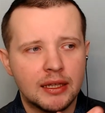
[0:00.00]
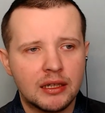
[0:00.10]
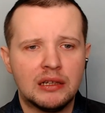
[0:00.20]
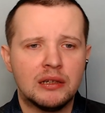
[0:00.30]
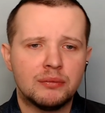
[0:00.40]

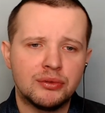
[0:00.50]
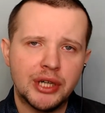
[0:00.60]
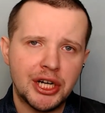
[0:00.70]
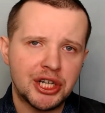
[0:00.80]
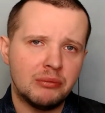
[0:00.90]
and
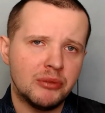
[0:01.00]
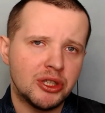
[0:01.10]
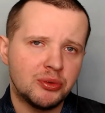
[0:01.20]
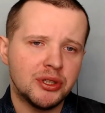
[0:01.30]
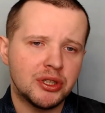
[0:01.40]
collaboration
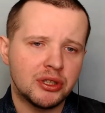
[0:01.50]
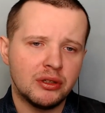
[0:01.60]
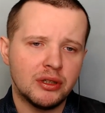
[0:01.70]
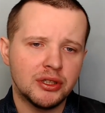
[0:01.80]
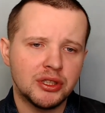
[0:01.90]
between
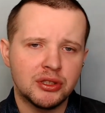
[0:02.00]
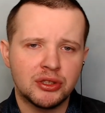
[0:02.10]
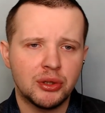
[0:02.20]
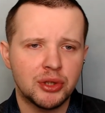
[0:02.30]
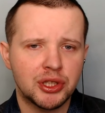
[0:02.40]
technology and
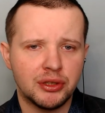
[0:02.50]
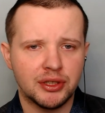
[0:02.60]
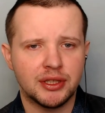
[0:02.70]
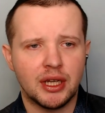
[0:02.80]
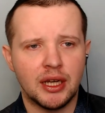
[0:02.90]

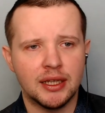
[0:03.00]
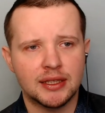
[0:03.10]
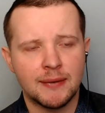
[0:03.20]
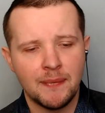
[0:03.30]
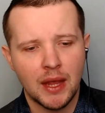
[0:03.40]
social
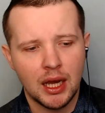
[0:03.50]
science.